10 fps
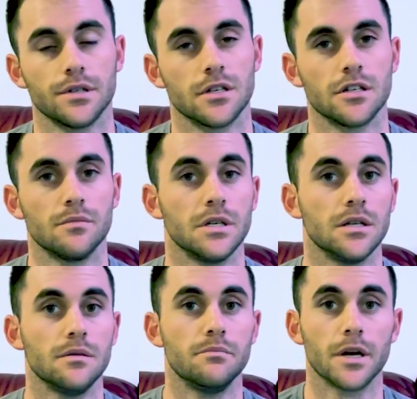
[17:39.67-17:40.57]
to
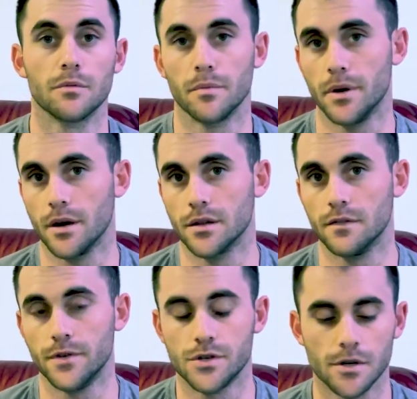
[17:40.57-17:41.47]
be better prepared in the
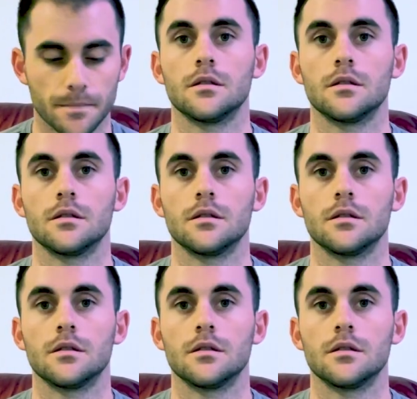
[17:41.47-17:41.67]
future.